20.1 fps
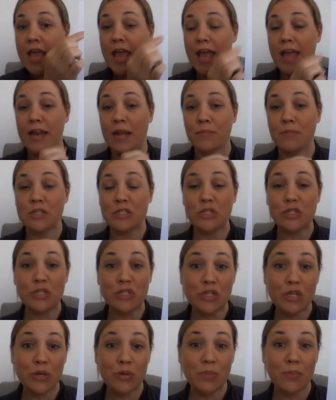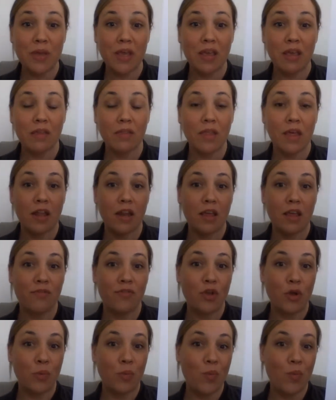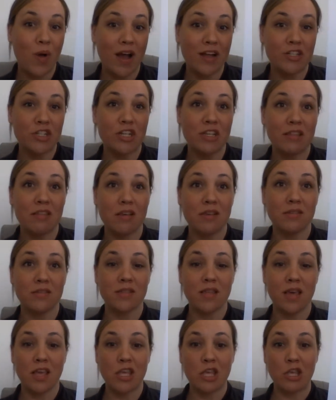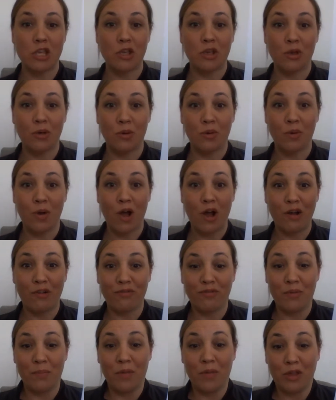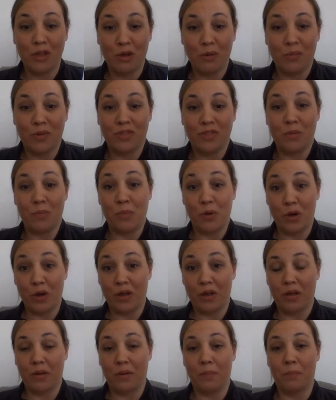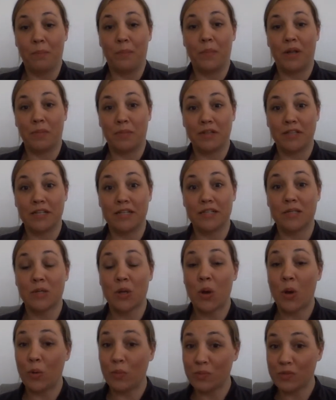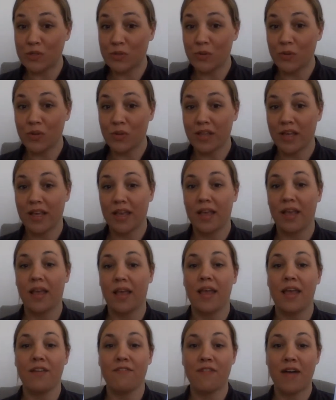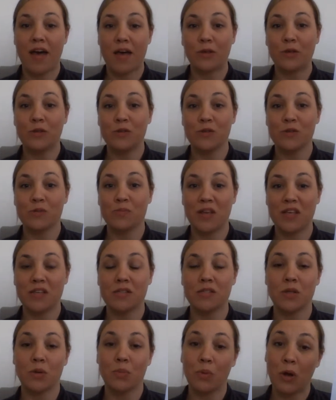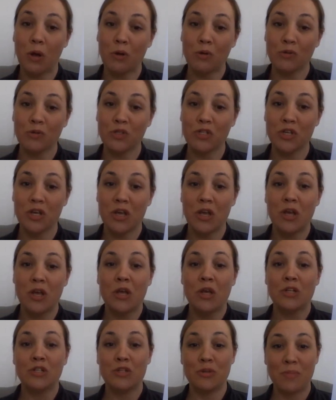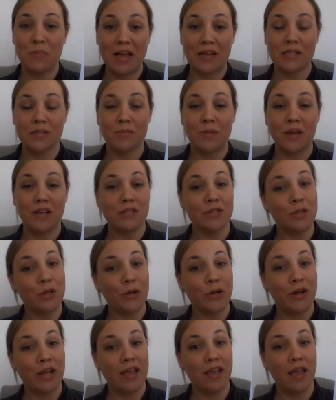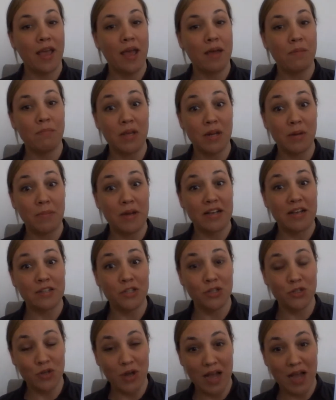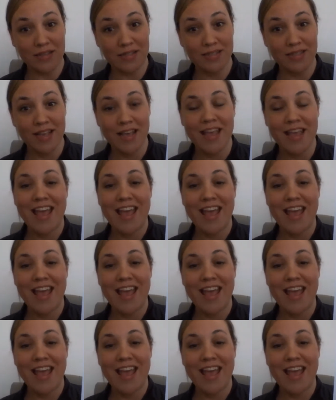And I'm assuming that if you're watching this, that you are familiar with the book, Minimalist Homeschooling, a values-based approach to maximize learning and minimize stress.